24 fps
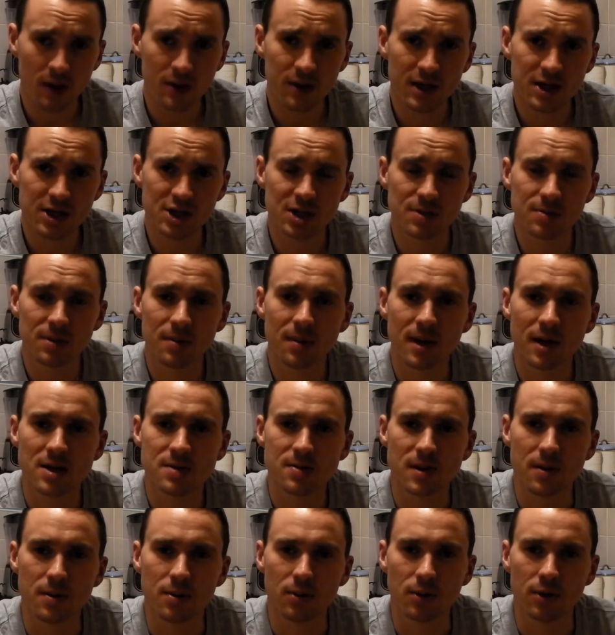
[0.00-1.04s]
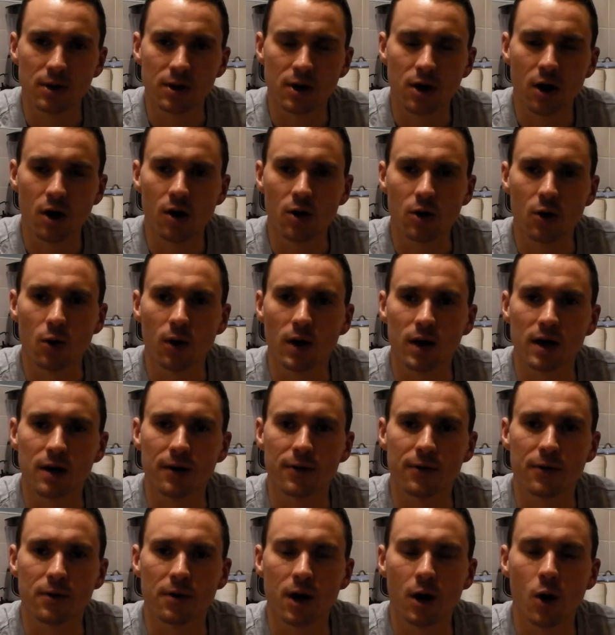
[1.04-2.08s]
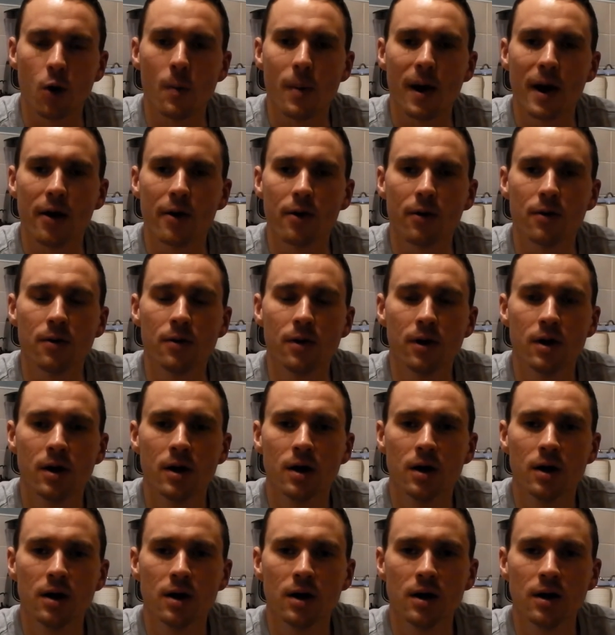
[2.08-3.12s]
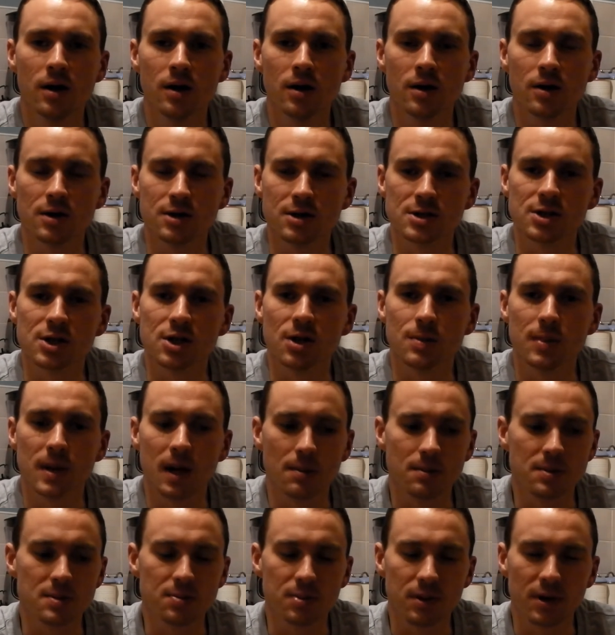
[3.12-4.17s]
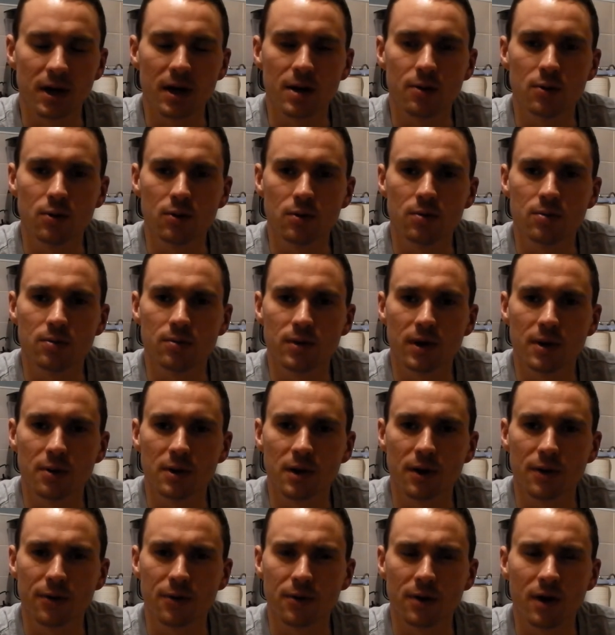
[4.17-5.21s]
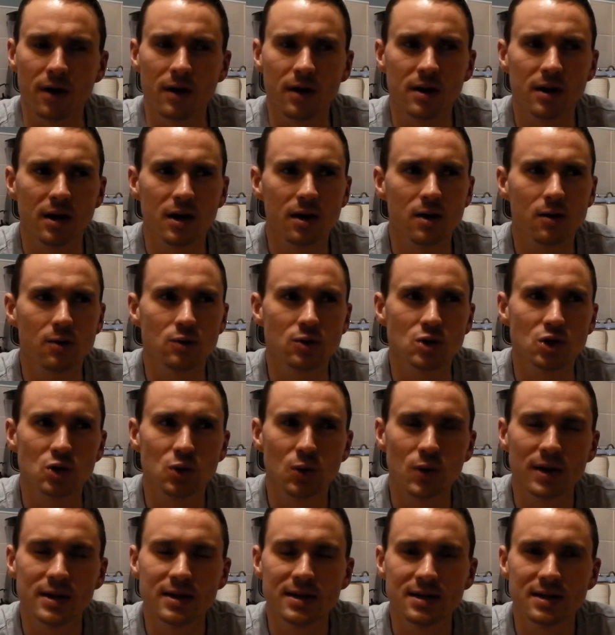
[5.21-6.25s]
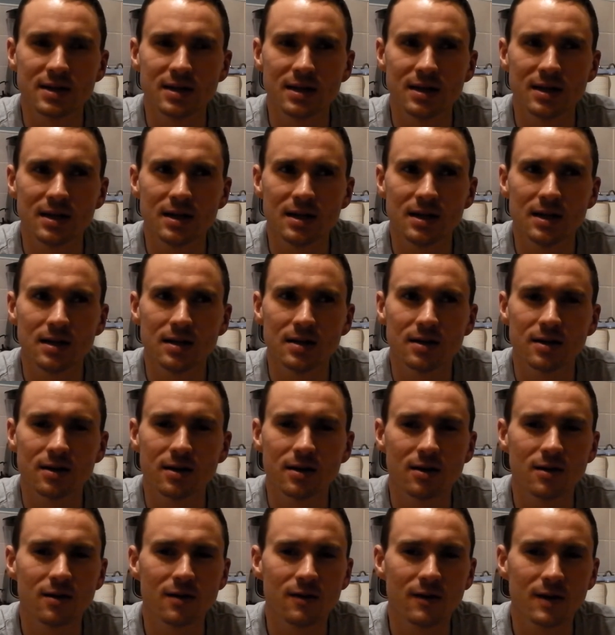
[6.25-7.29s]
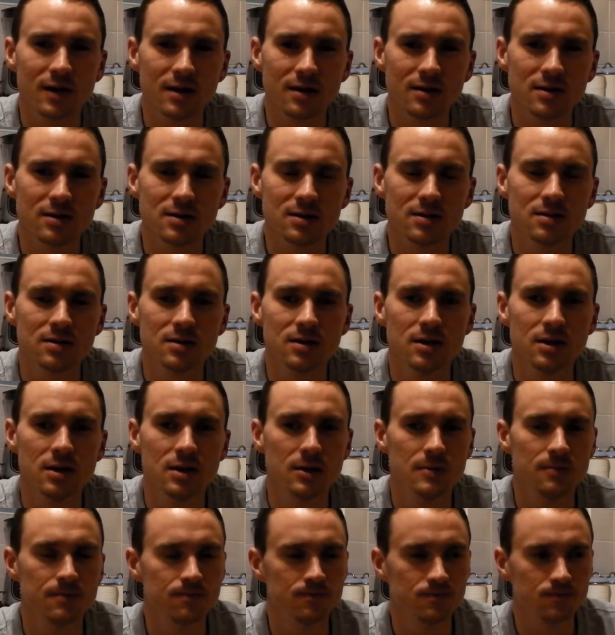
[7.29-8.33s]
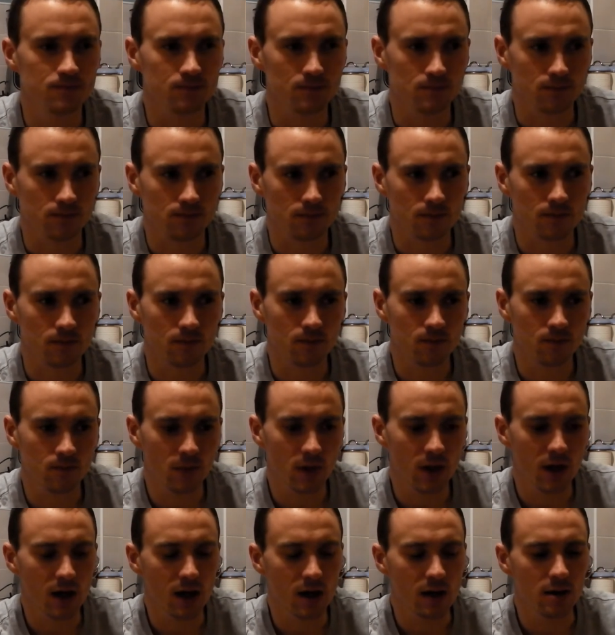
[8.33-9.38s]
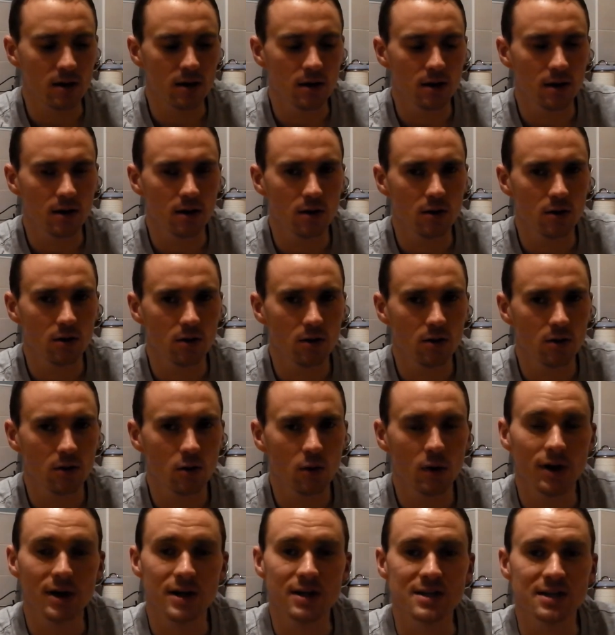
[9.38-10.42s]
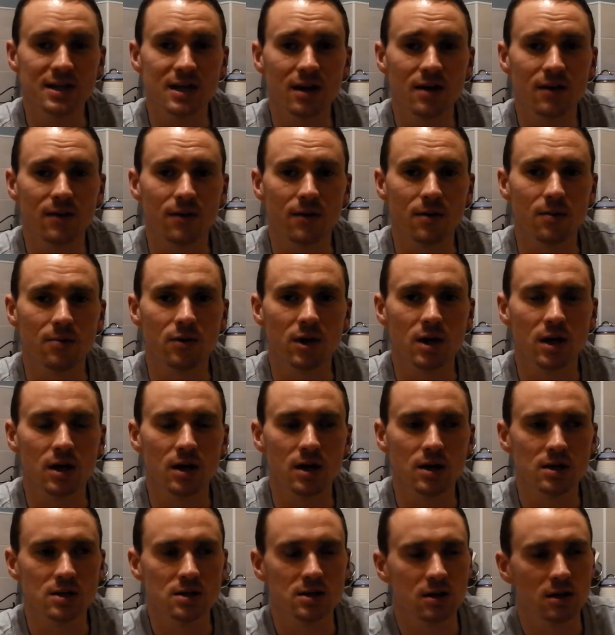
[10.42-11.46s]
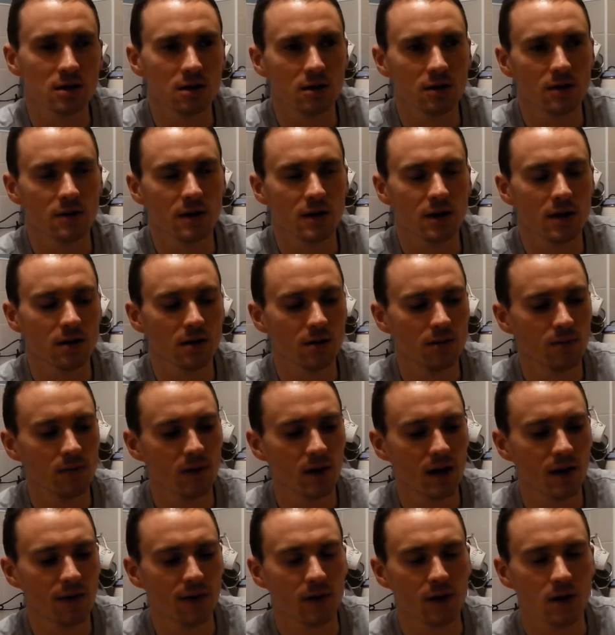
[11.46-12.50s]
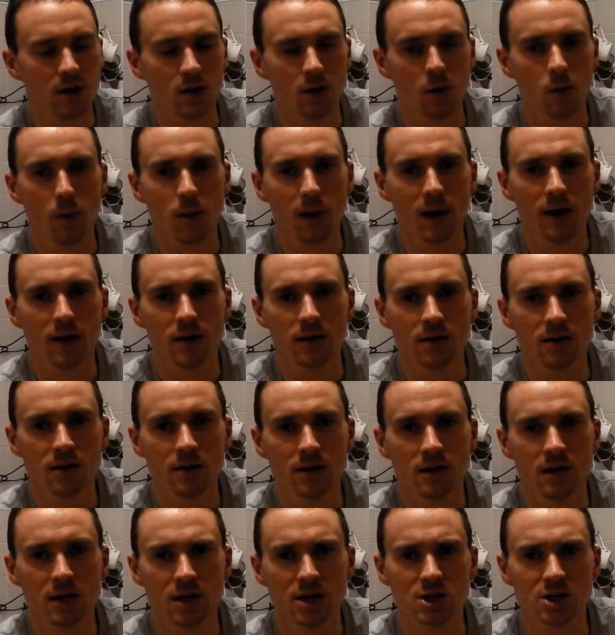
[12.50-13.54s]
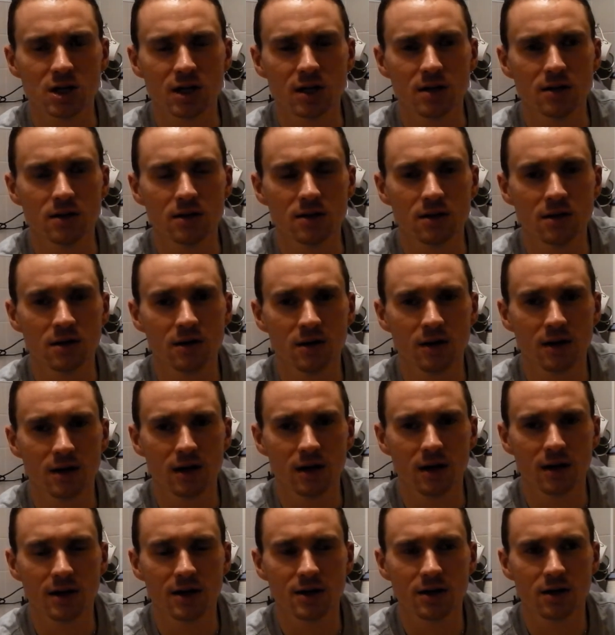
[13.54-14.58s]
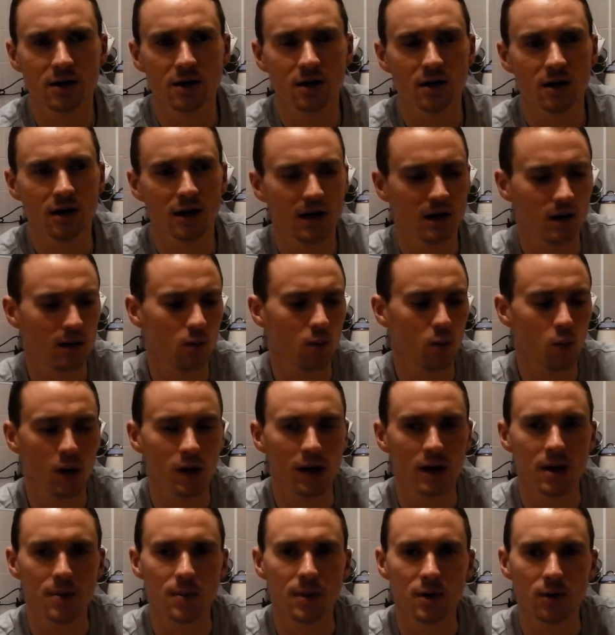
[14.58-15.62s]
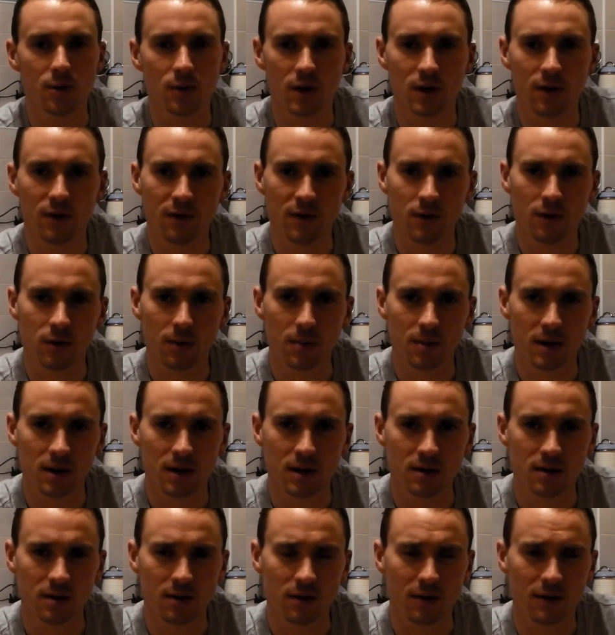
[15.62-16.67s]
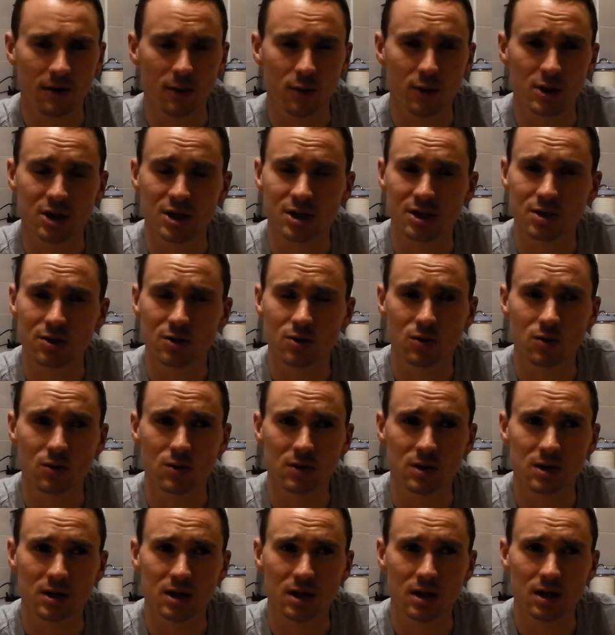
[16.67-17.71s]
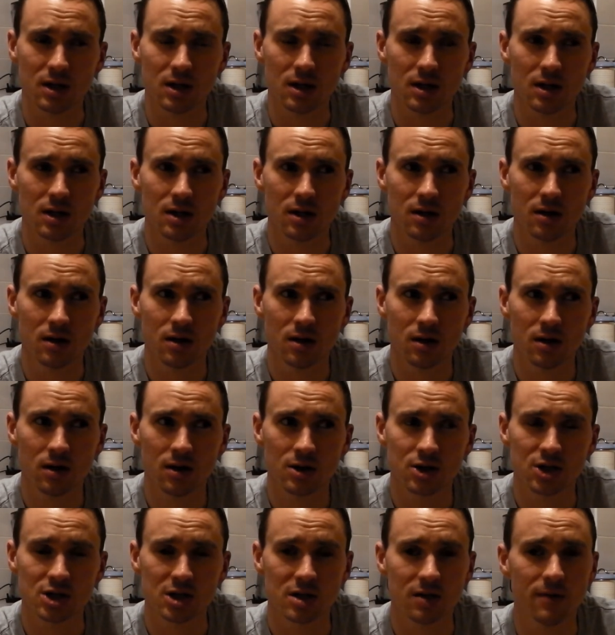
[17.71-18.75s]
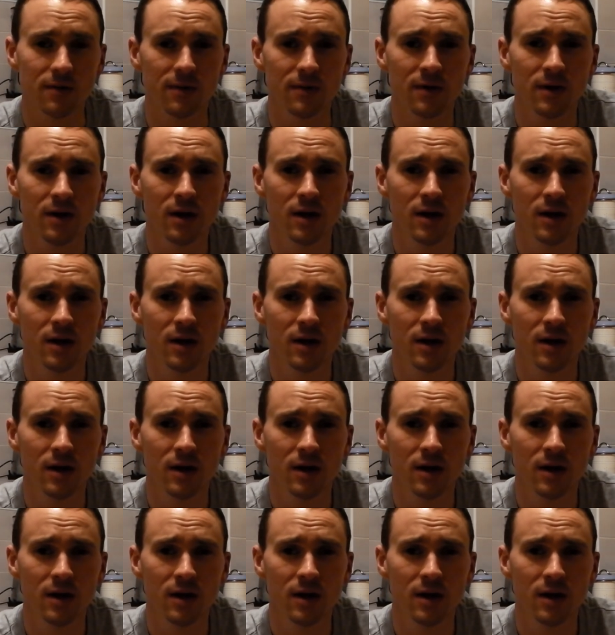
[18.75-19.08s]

they ship them out to people that can't quite get through a whole barrel at certain pubs but they will they will get through that I think they hold 20 and a half litres and uh, all I need to get for them really is uh, they have like a little plug in each end, uh, like uh, and one in the middle where you fill the beer, I think, which is called the shive.